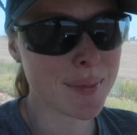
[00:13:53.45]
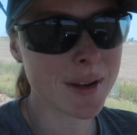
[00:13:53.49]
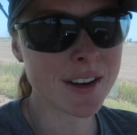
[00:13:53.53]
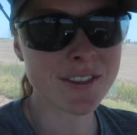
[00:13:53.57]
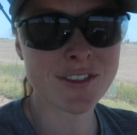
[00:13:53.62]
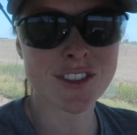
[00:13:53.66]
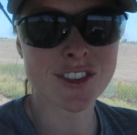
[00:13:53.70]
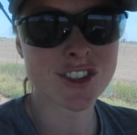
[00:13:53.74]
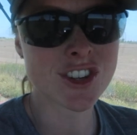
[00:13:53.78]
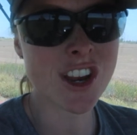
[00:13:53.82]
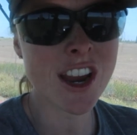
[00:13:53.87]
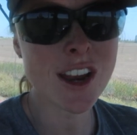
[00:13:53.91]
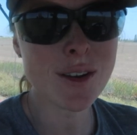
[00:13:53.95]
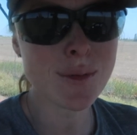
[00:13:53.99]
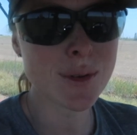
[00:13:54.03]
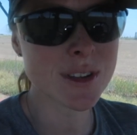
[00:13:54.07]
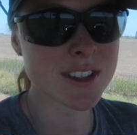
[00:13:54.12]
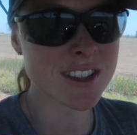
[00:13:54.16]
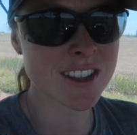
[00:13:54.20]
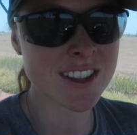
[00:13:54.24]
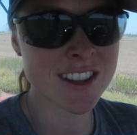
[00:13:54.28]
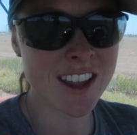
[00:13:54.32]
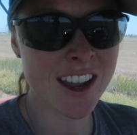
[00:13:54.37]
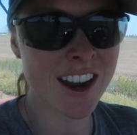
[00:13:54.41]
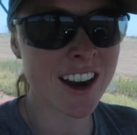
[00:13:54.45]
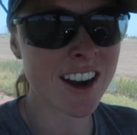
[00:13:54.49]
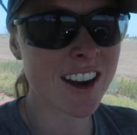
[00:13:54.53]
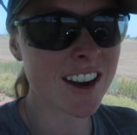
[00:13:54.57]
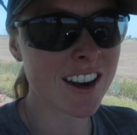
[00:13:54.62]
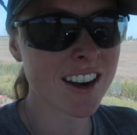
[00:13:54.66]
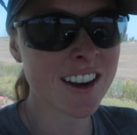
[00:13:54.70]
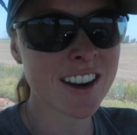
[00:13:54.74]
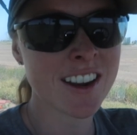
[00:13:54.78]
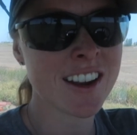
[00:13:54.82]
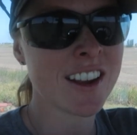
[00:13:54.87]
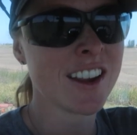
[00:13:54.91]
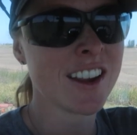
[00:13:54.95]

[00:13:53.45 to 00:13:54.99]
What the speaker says: But if the chain wasn't there,